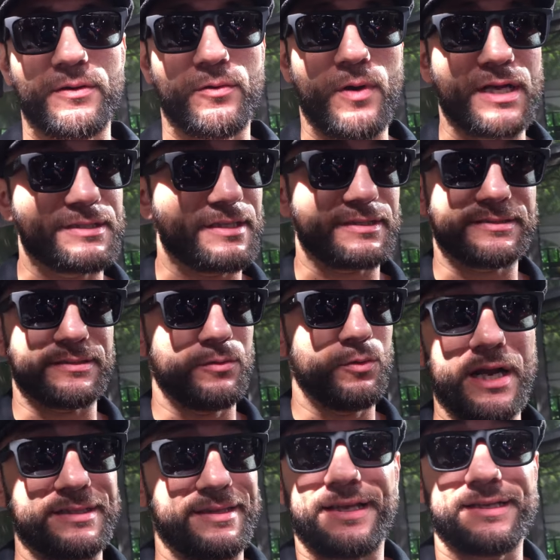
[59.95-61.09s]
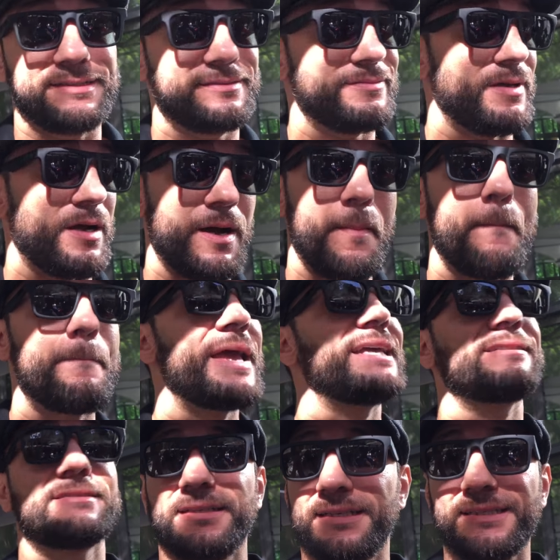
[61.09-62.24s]
who I just I think is
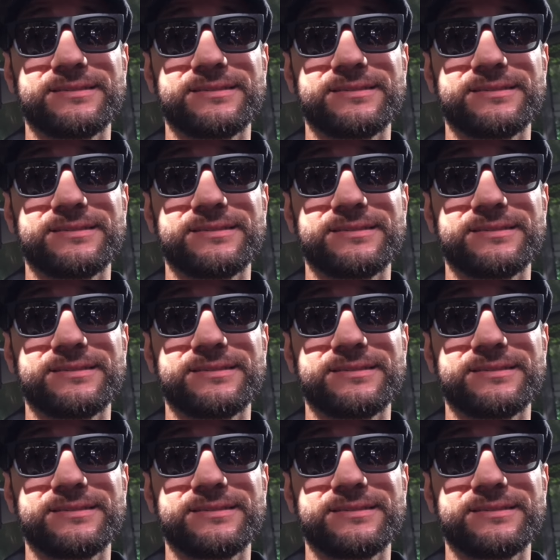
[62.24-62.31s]
amazing.